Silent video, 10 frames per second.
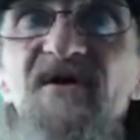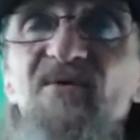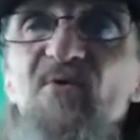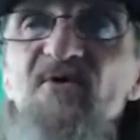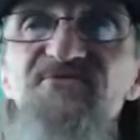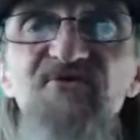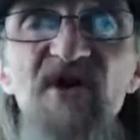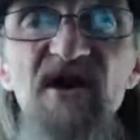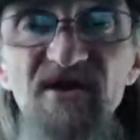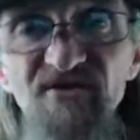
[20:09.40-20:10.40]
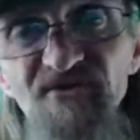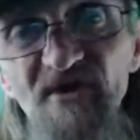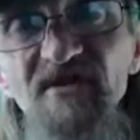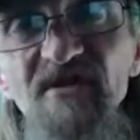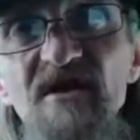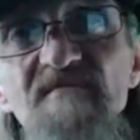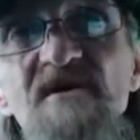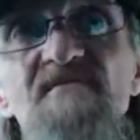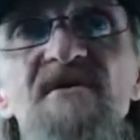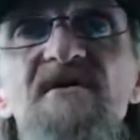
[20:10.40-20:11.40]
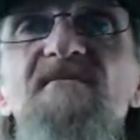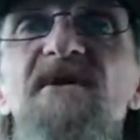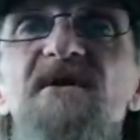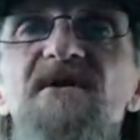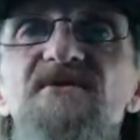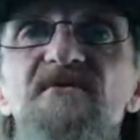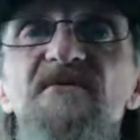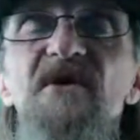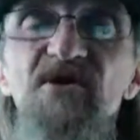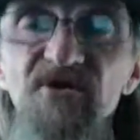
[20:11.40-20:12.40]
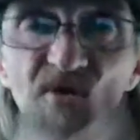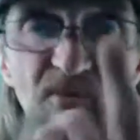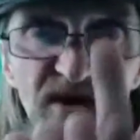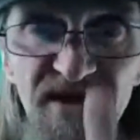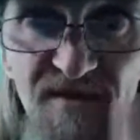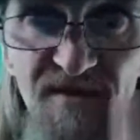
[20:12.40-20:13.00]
Wolf's the greatest. I love my bear, man. I do. You know what? I got